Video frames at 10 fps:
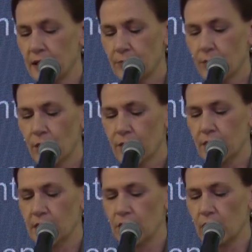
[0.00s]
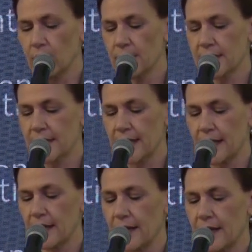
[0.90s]
both on a global
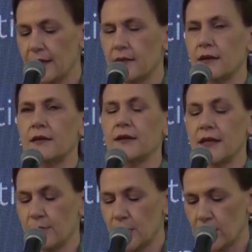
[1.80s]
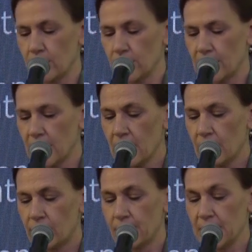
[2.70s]
scale and in our neighborhood,
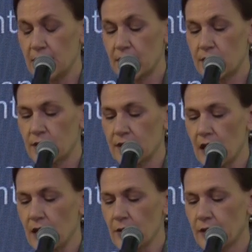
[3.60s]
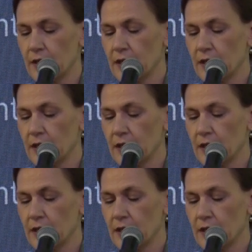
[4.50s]
from east to south,